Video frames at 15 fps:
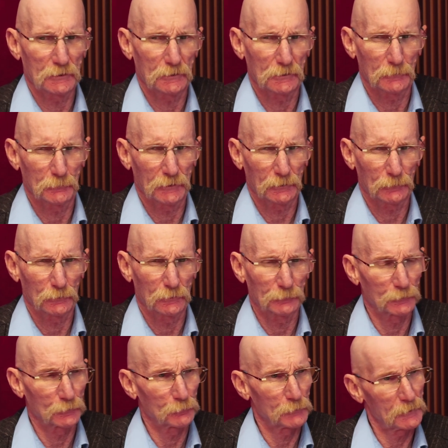And I'm like, well, if
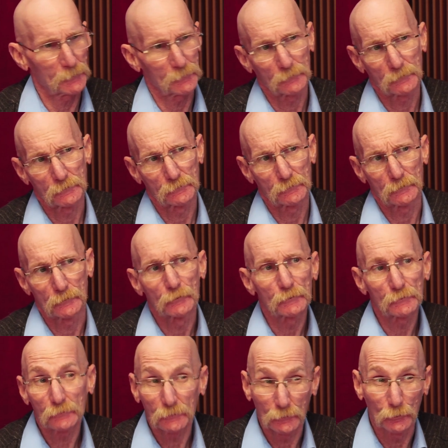your parent is in a
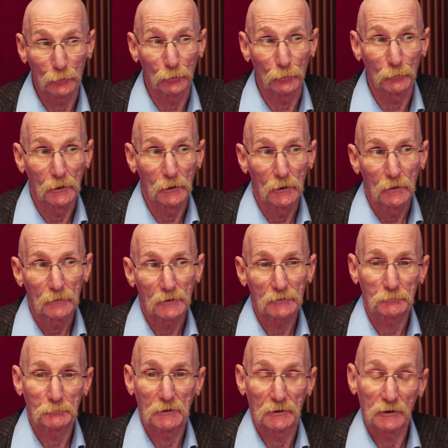nursing home, that's
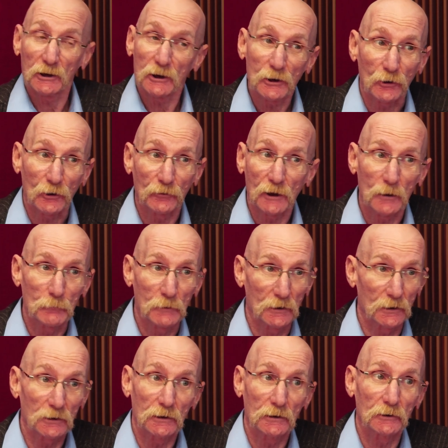Medicare, not
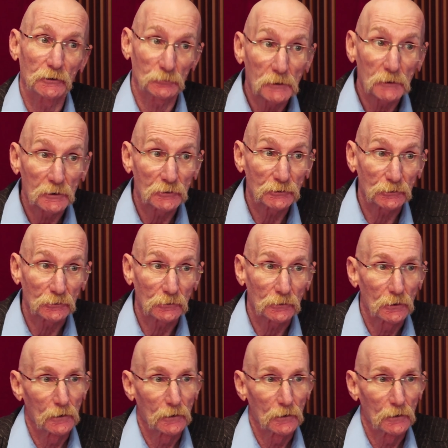Medicaid expansion.